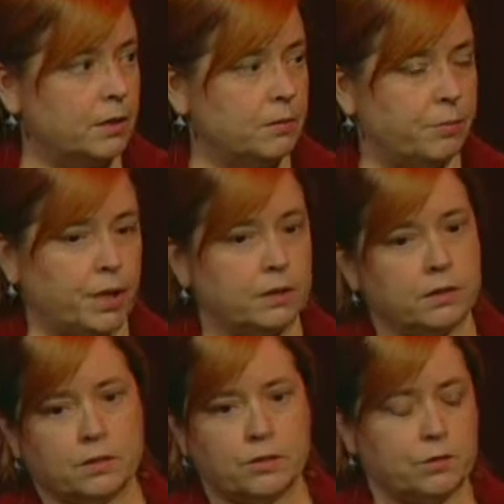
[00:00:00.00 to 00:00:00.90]
But
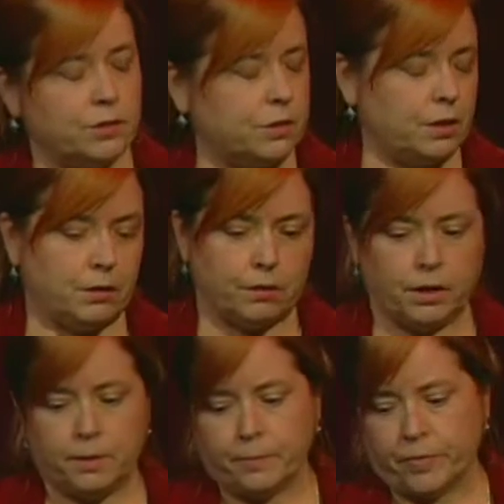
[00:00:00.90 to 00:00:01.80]
Social
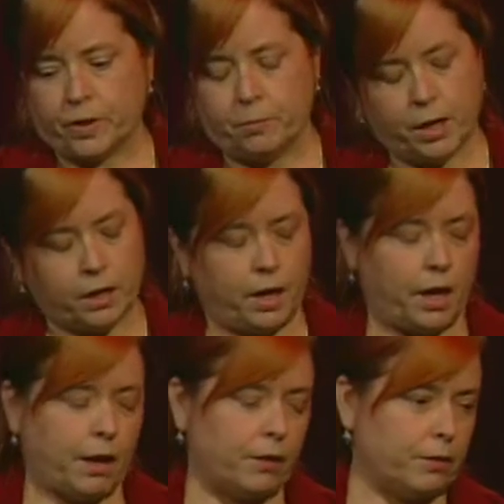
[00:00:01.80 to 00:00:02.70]
Security,
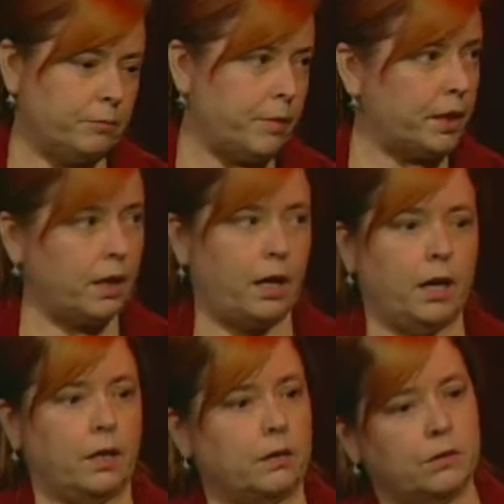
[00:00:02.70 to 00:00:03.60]
Medicare,
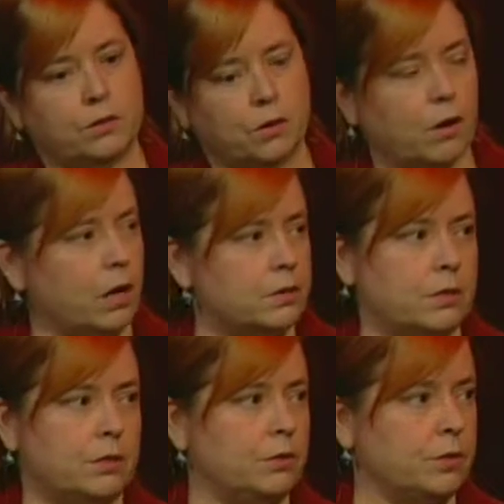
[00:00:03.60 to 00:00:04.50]
Medicaid, no
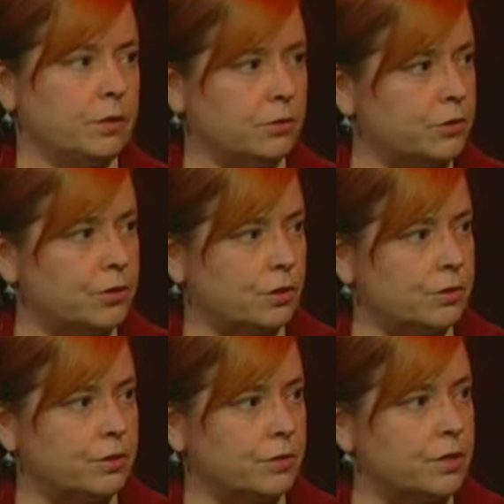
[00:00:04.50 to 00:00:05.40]
constitutional
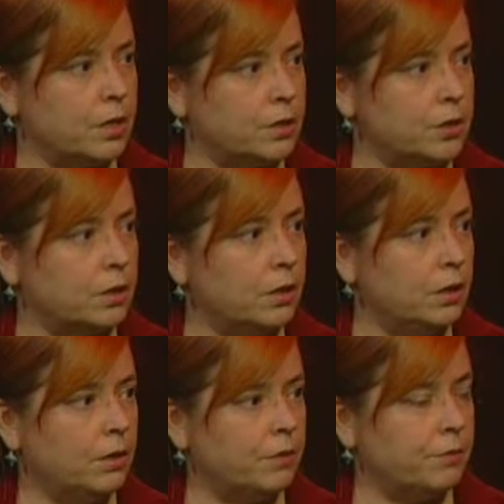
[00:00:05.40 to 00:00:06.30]
jurisdiction
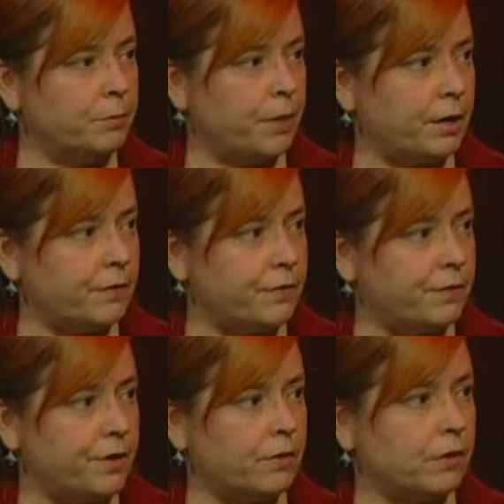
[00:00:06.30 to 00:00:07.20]
for the
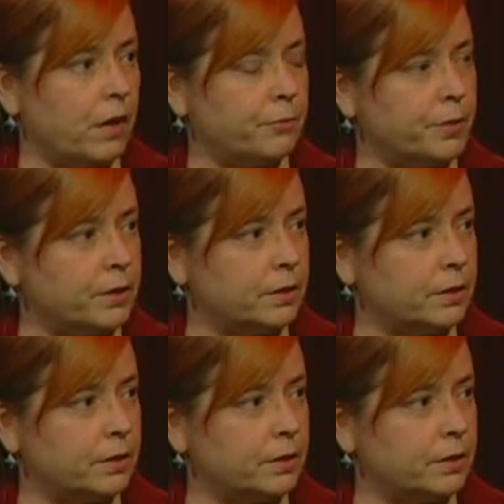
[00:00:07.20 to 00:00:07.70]
federal government.